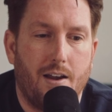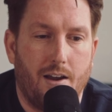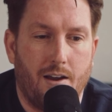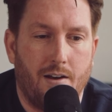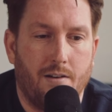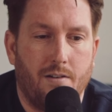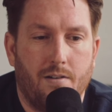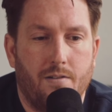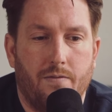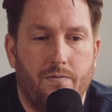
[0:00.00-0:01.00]
in
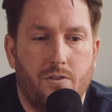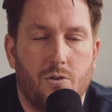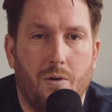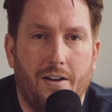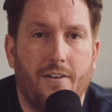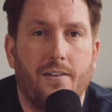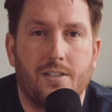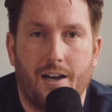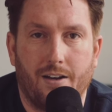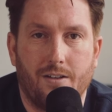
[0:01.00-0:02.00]
25
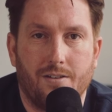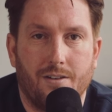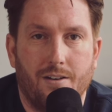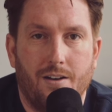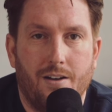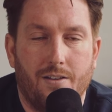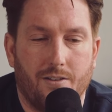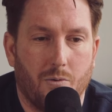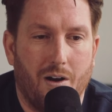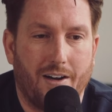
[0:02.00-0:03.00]
seconds.
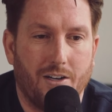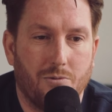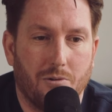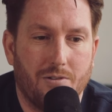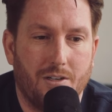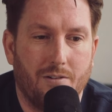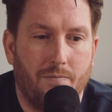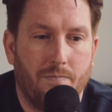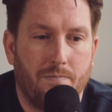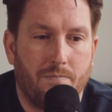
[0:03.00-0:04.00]
They're walking towards you.
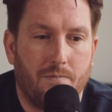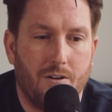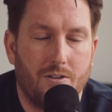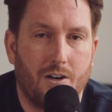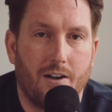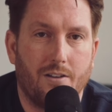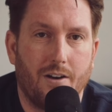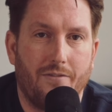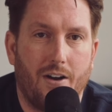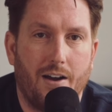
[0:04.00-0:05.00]
You start at
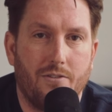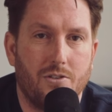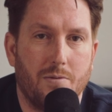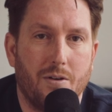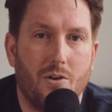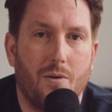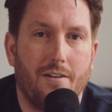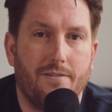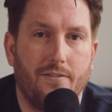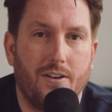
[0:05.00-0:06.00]
35, you zoom into
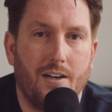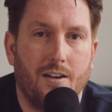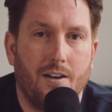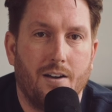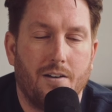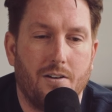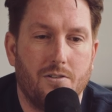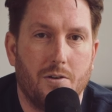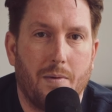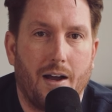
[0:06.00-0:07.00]
150, you
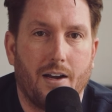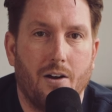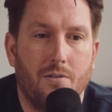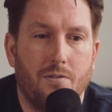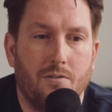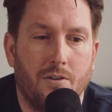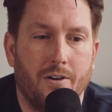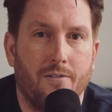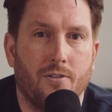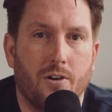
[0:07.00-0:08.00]
zoom back out, you
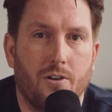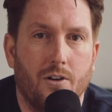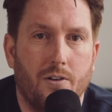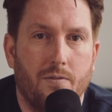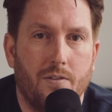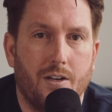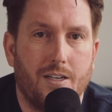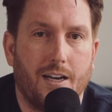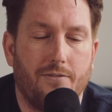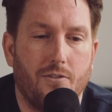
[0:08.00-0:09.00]
go vertical, you
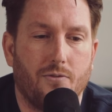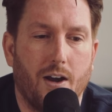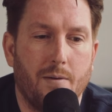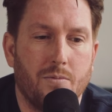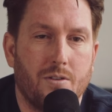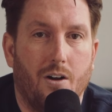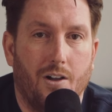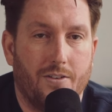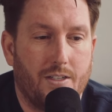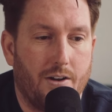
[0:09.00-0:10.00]
take a few frames.
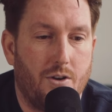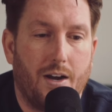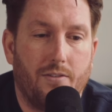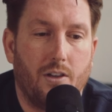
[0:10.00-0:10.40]
All of a sudden you have a